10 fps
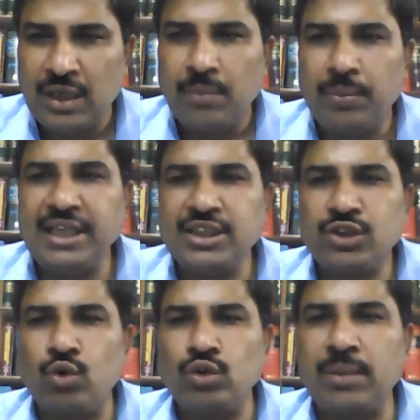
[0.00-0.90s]
please
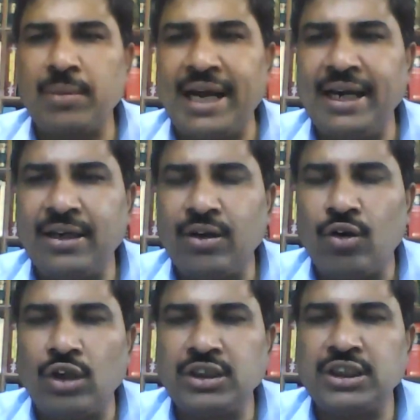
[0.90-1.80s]
throw some light
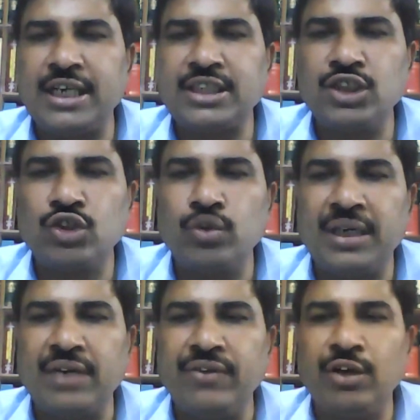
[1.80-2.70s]
on suggestions to be
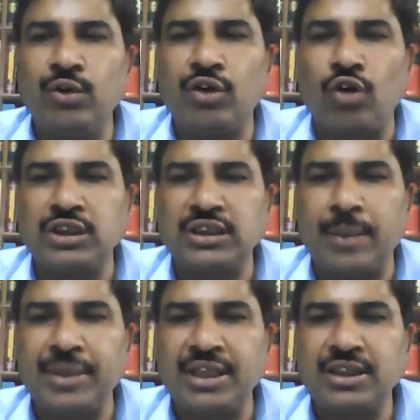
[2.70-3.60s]
given during
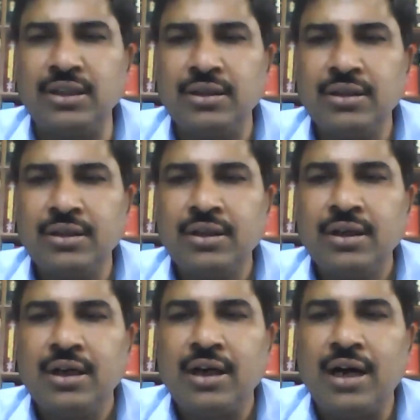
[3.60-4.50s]
cross-examination
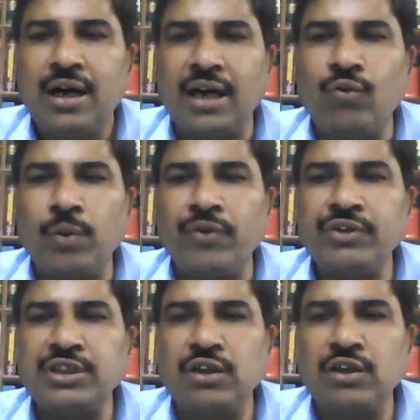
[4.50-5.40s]
under what
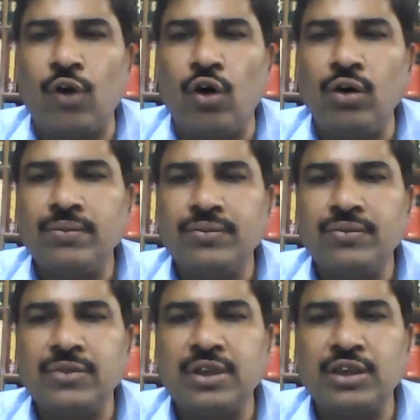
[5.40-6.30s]
provisions of law
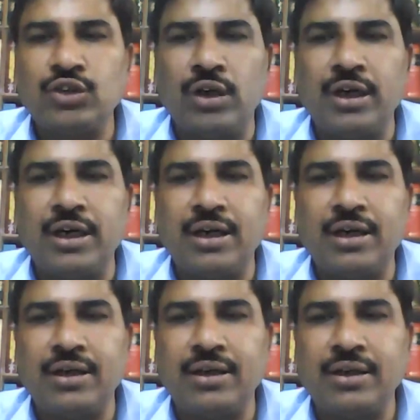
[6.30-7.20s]

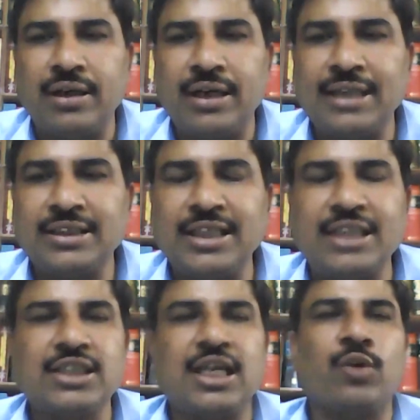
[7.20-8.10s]
uh, and
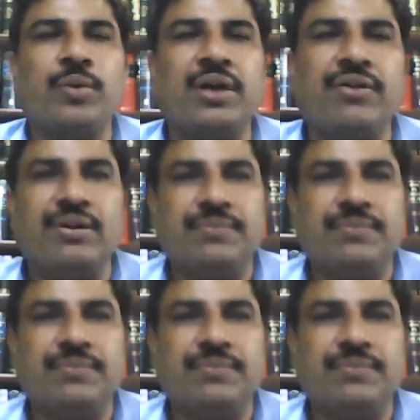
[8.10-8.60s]
suggestions are to be given.